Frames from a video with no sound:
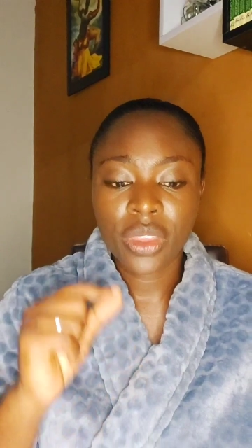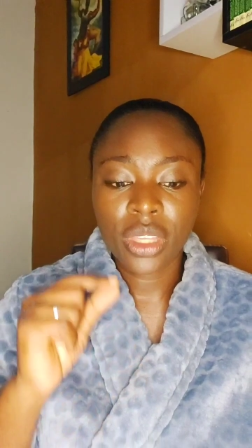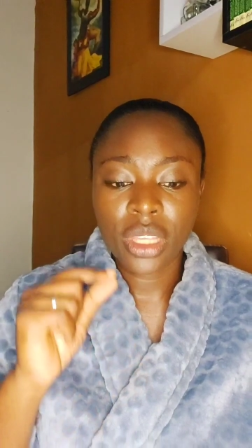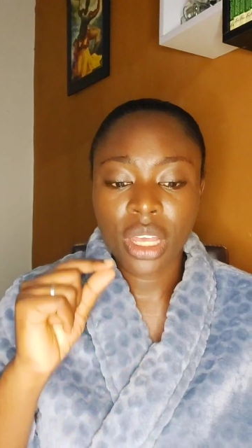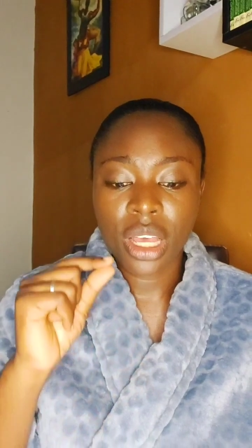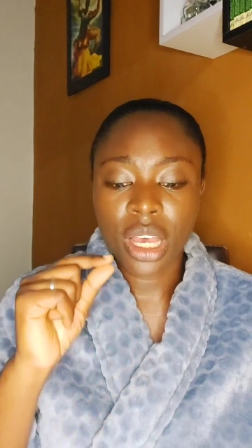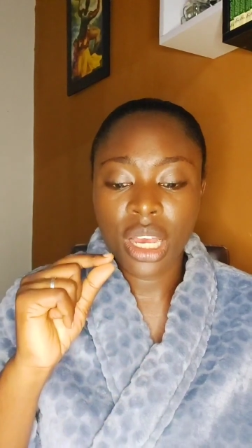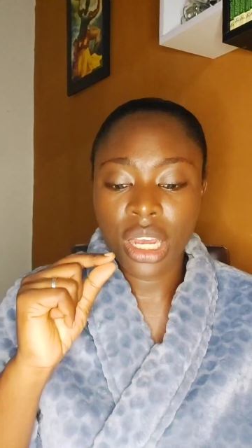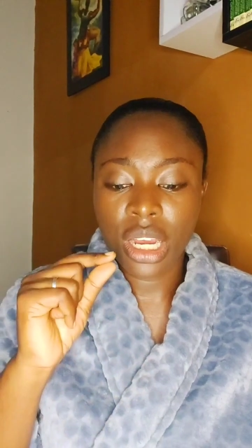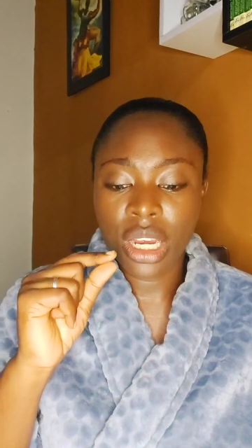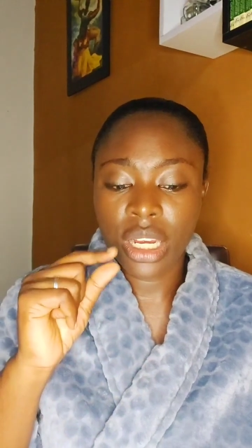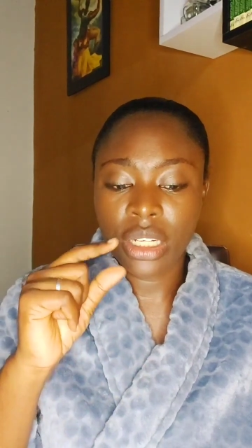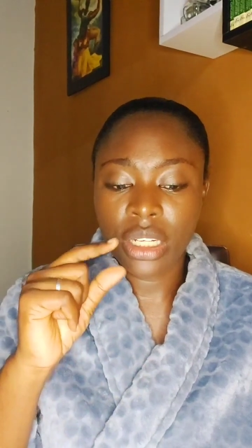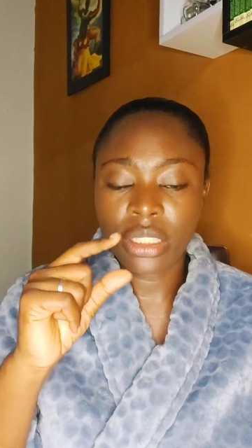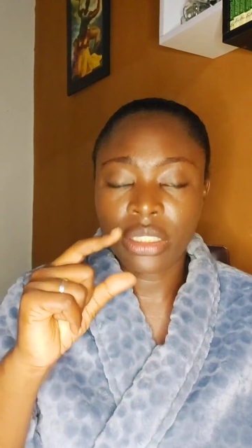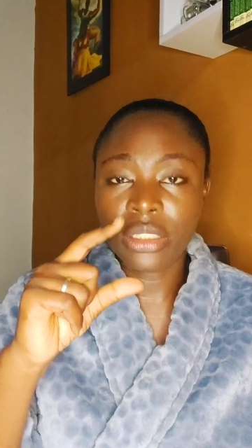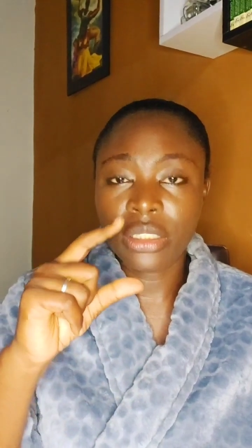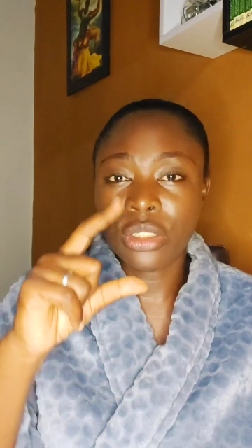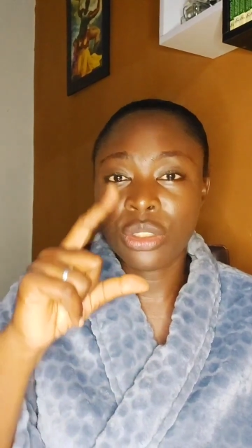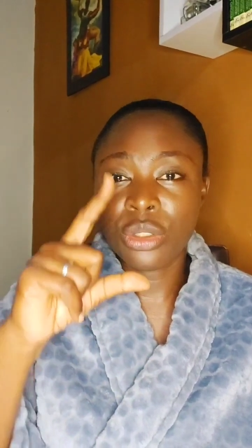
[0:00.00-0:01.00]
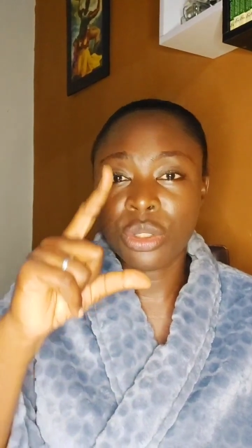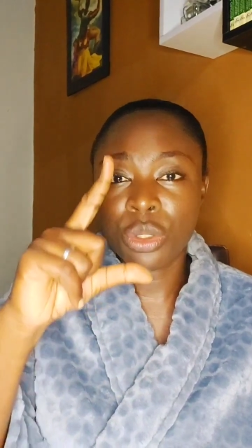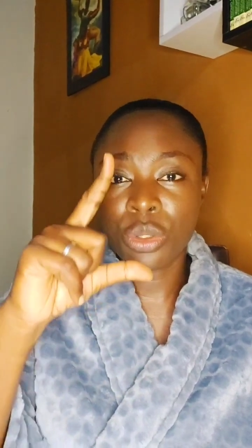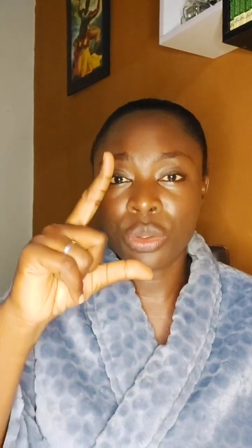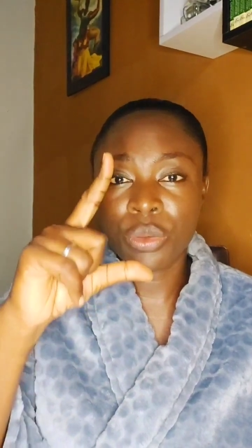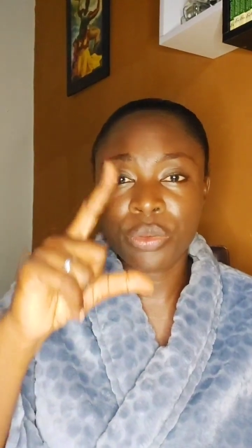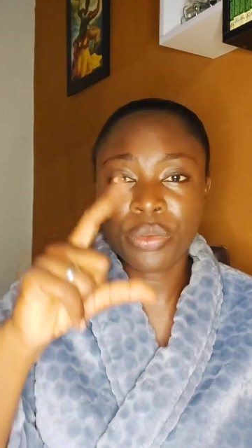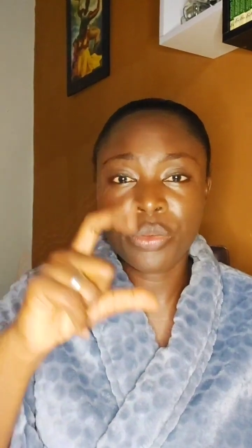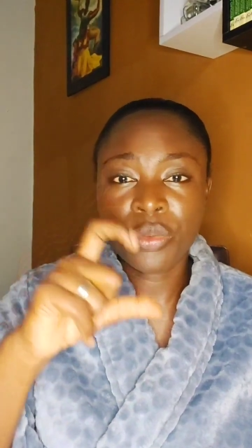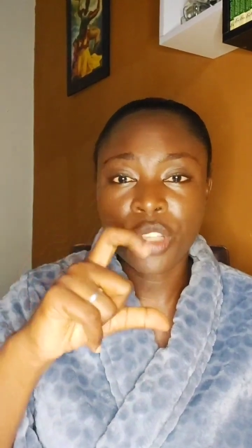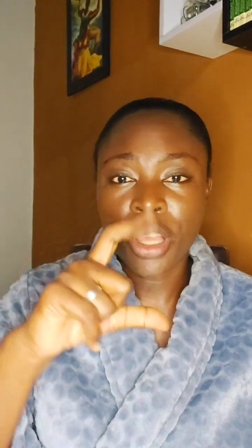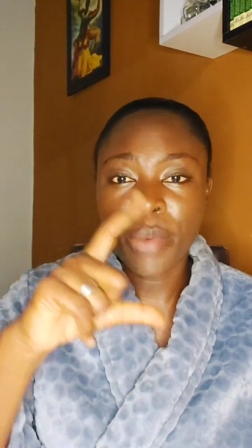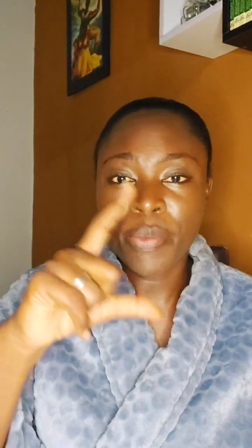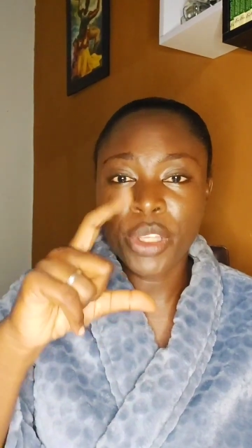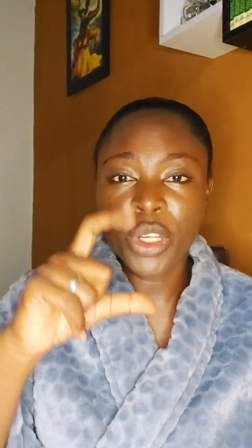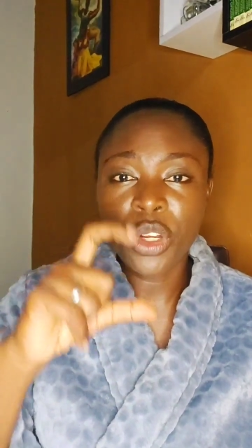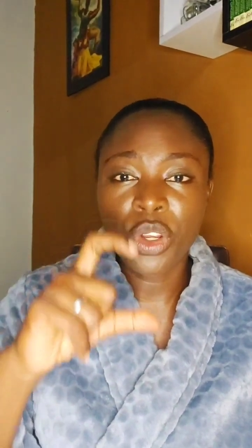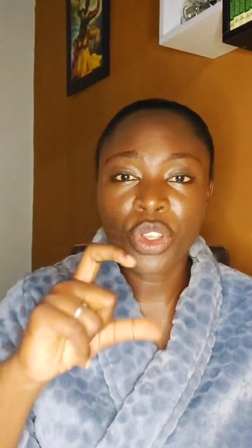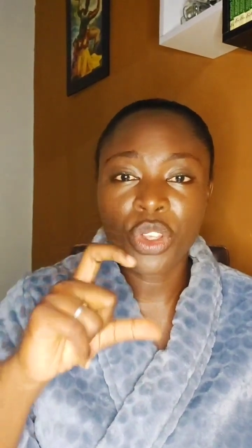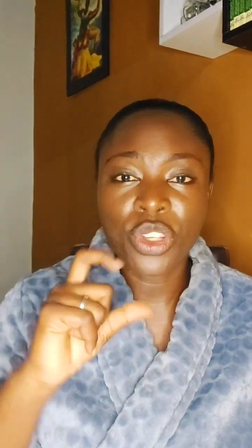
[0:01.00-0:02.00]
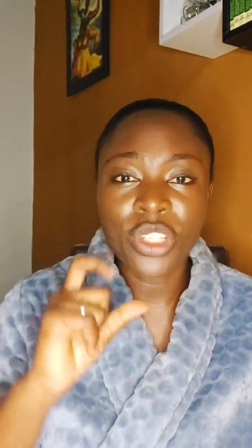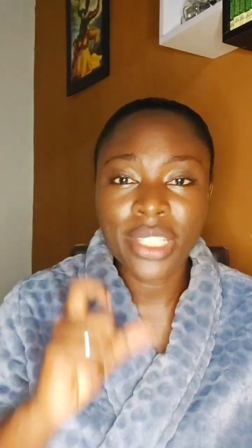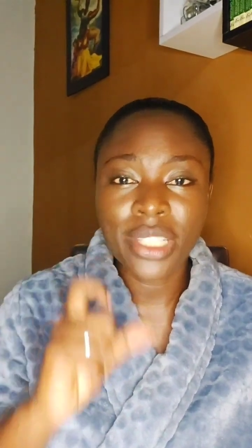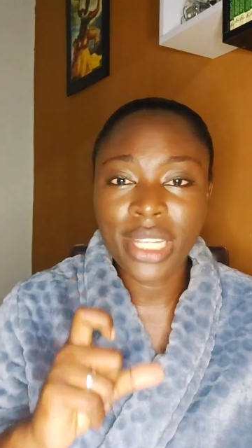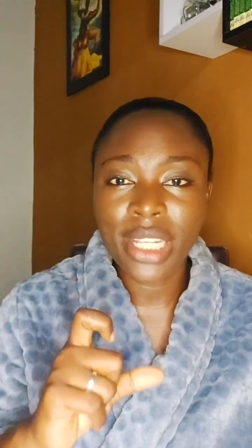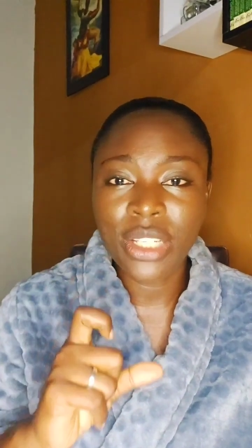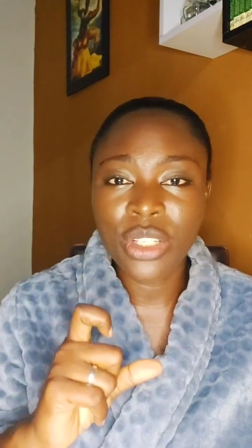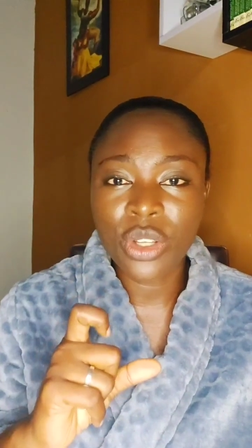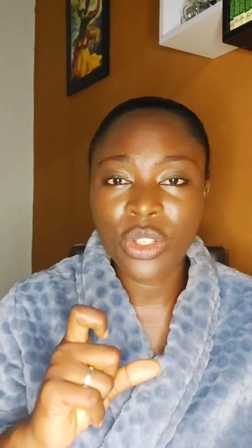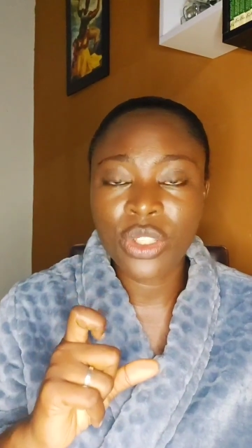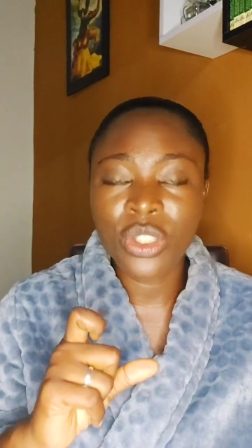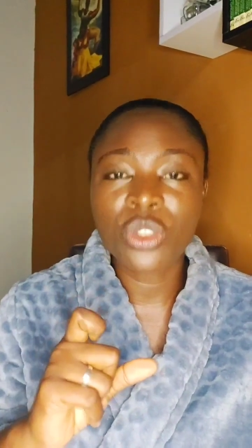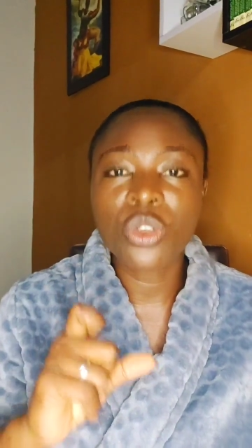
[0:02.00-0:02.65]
something on your status,